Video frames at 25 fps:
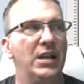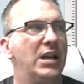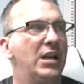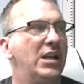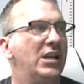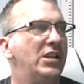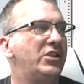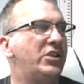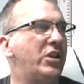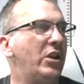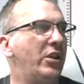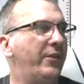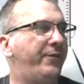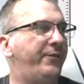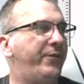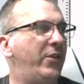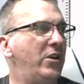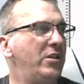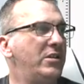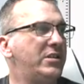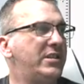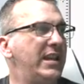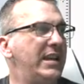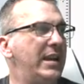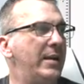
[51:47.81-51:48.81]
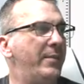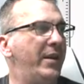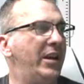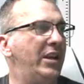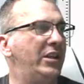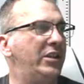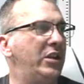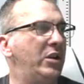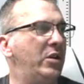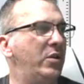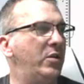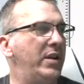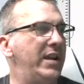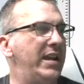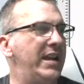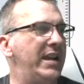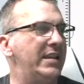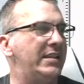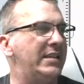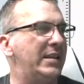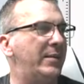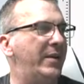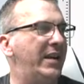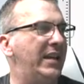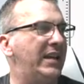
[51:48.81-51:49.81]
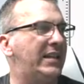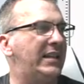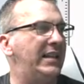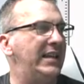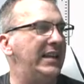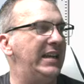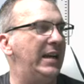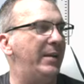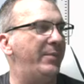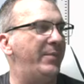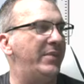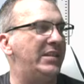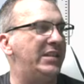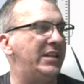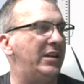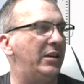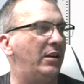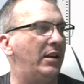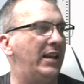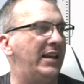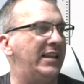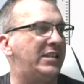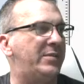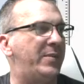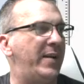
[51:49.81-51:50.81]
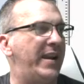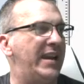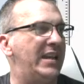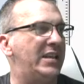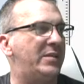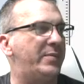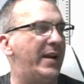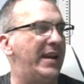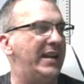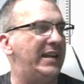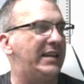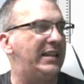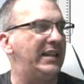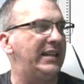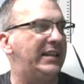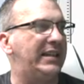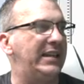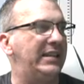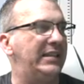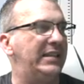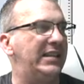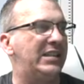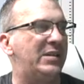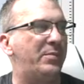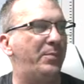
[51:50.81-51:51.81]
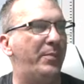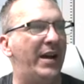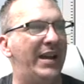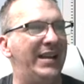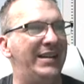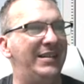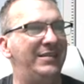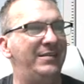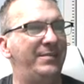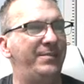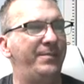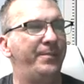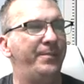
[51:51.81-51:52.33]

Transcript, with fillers: So the first thing I'm going to do is I'm going to clean up the zero length spans by clicking this button.